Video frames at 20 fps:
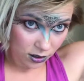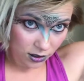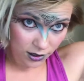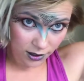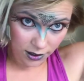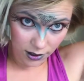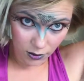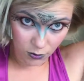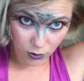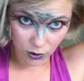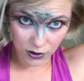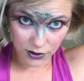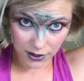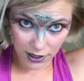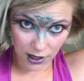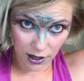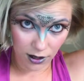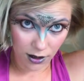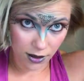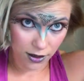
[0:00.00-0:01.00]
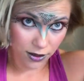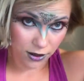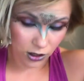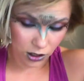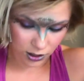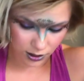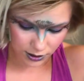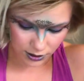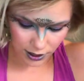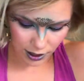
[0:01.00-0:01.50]
I will say a
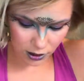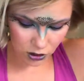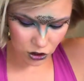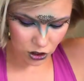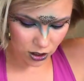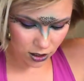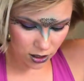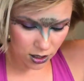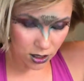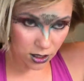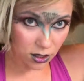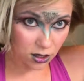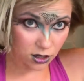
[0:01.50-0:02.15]
third section